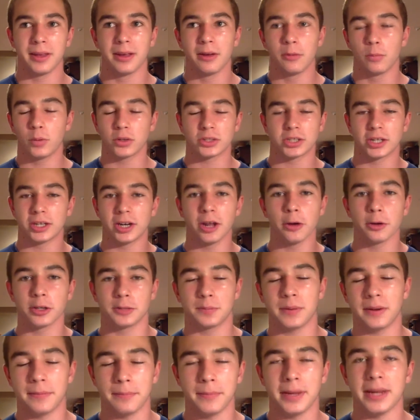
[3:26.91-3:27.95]
which I know it's
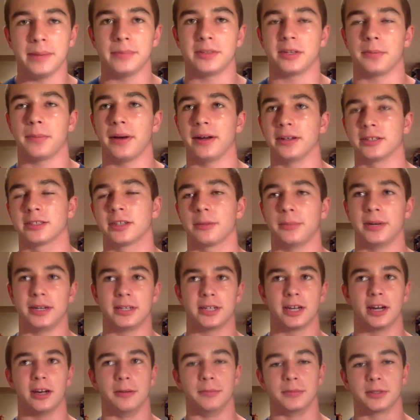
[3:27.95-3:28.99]
been memed about so many
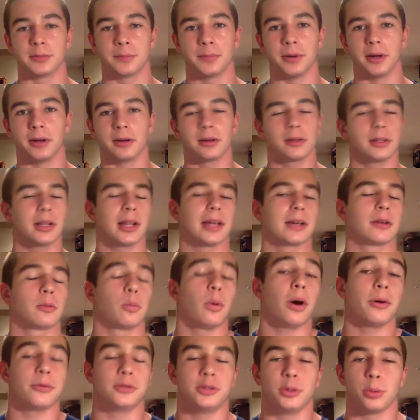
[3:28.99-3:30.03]
times, but like,
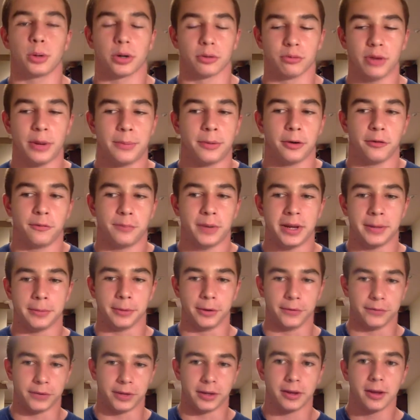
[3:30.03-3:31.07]
why would you want to rip off
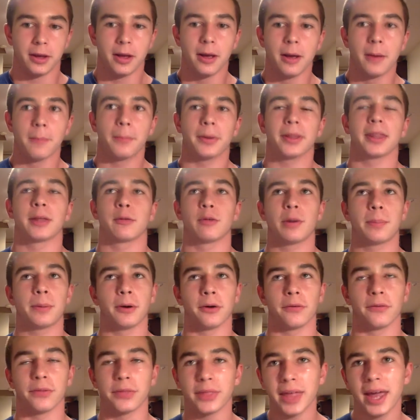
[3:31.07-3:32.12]
B-Movie? But they rip
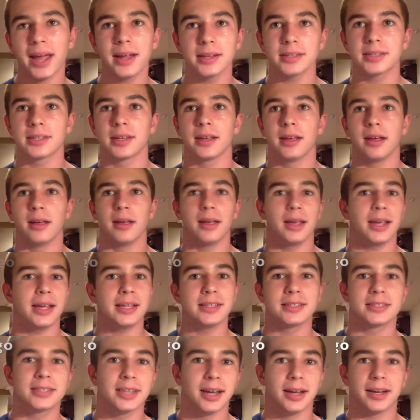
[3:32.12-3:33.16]
off that,
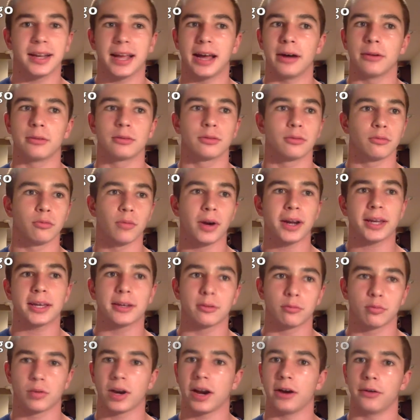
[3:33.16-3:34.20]
Inside Out,
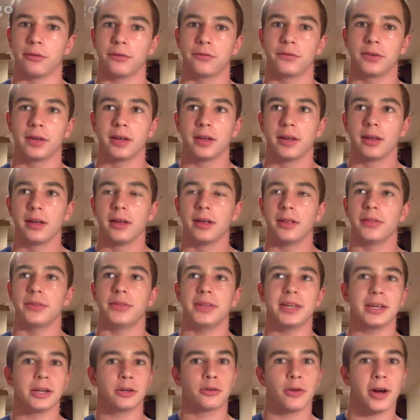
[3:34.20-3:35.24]
Wreck-It Ralph,
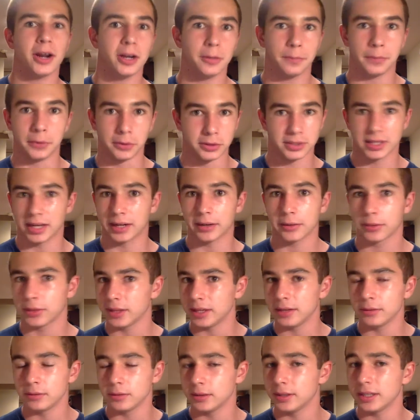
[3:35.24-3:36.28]
The Incredibles, like
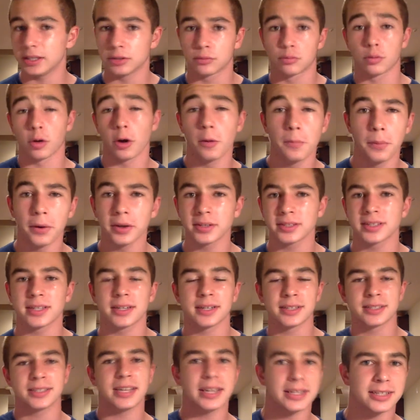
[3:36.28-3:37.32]
these robots that
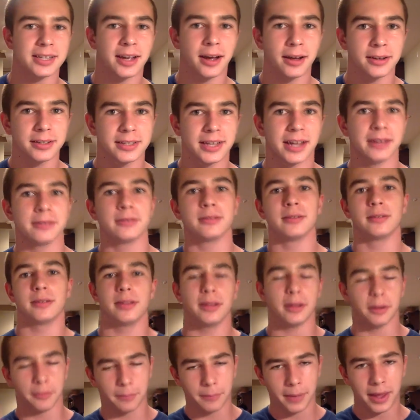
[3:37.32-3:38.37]
are sent to hunt down
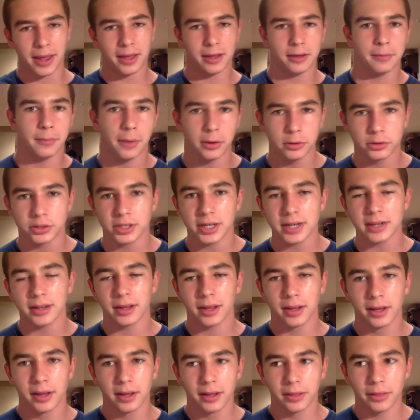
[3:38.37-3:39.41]
the meh emoji.
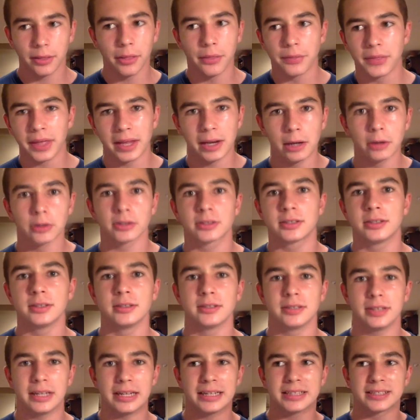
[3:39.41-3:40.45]
They look
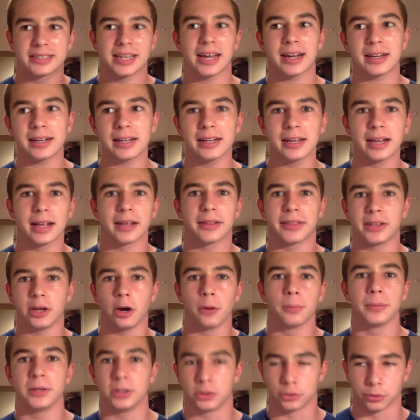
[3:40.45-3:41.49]
exactly like the
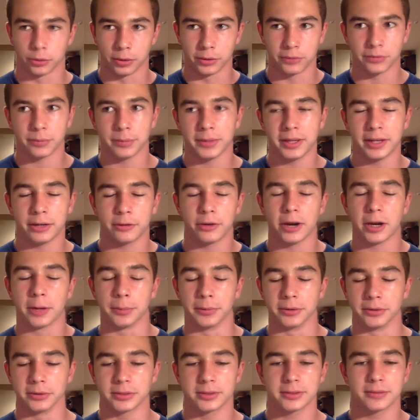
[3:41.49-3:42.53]
Omnidroid from The
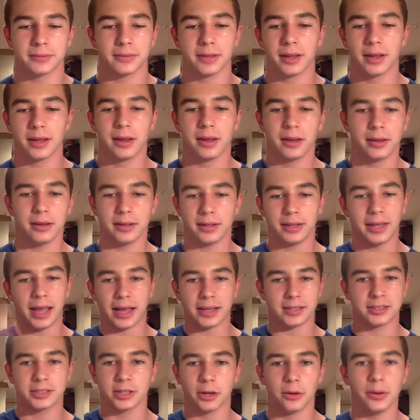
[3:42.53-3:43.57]
Incredibles.
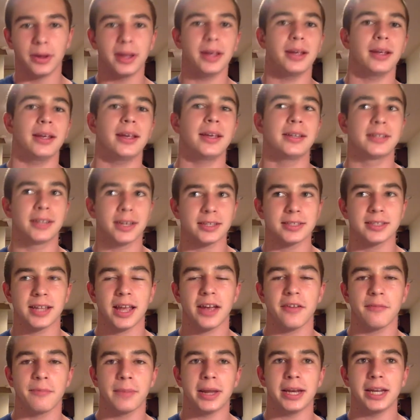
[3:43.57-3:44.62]
Yeah, so it doesn't
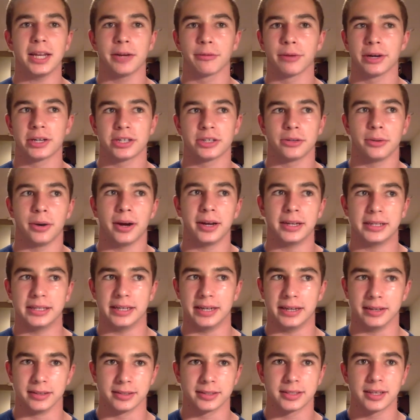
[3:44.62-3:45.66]
have many original
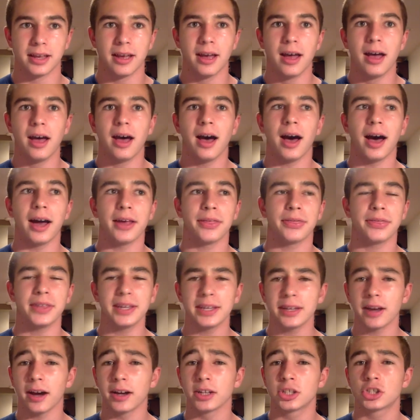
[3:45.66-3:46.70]
ideas. I
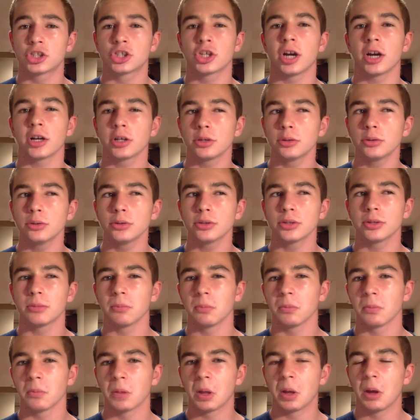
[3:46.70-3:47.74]
think I chuckled
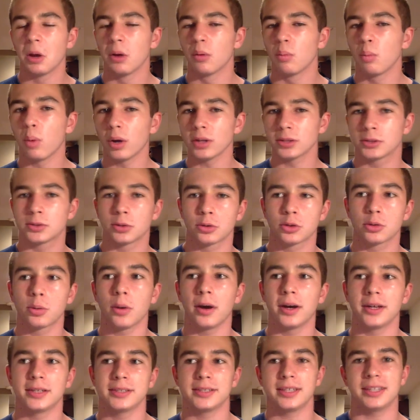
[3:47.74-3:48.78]
once or
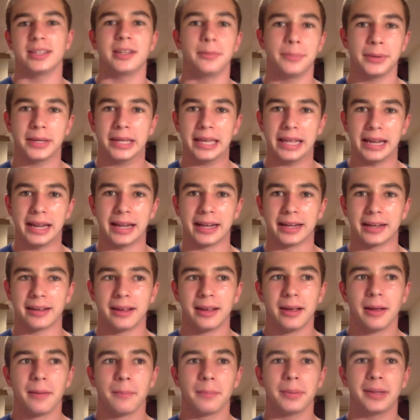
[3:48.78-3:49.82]
twice in the beginning,
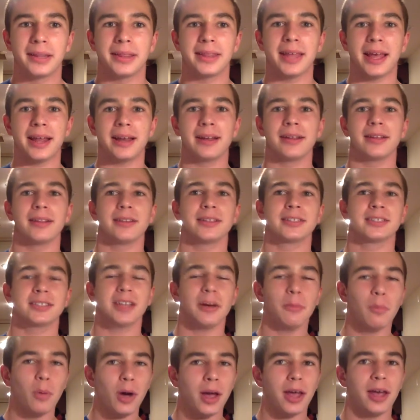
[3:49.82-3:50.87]
but then
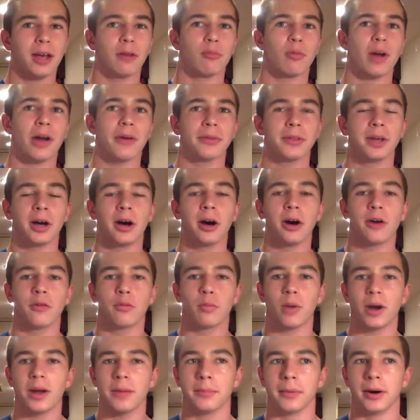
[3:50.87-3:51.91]
somewhere around the
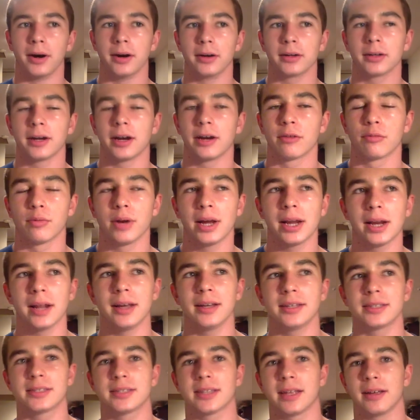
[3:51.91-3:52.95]
halfway mark, I
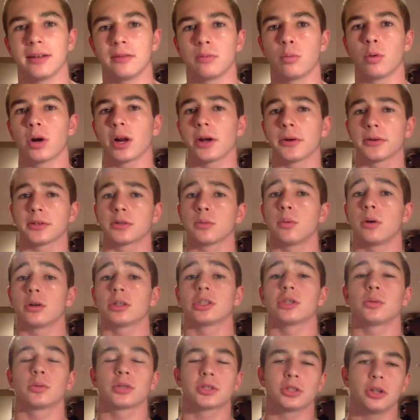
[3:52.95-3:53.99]
realised that what I was
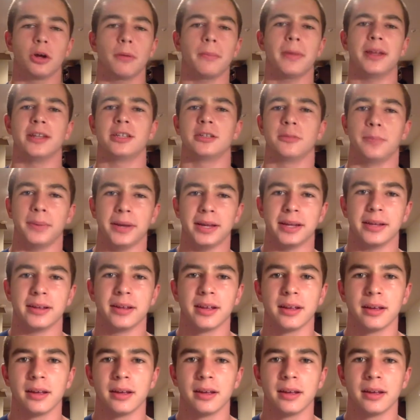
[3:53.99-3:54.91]
watching was not meant to be